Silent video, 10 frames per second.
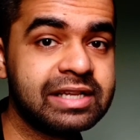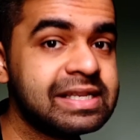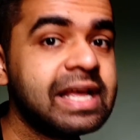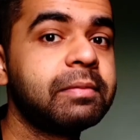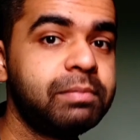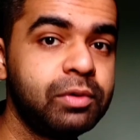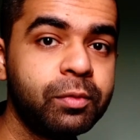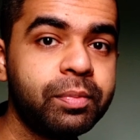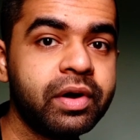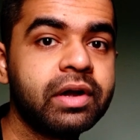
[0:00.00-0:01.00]
It's like a
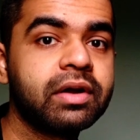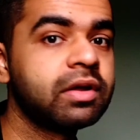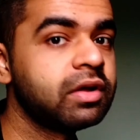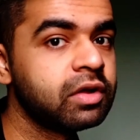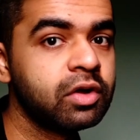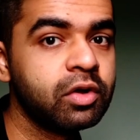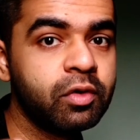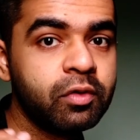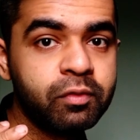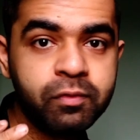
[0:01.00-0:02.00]
blueprint
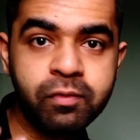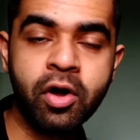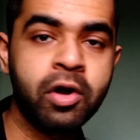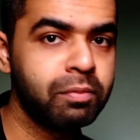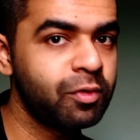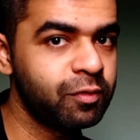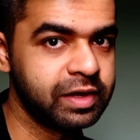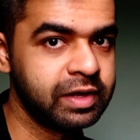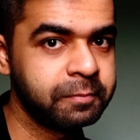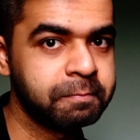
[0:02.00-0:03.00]
for a movie.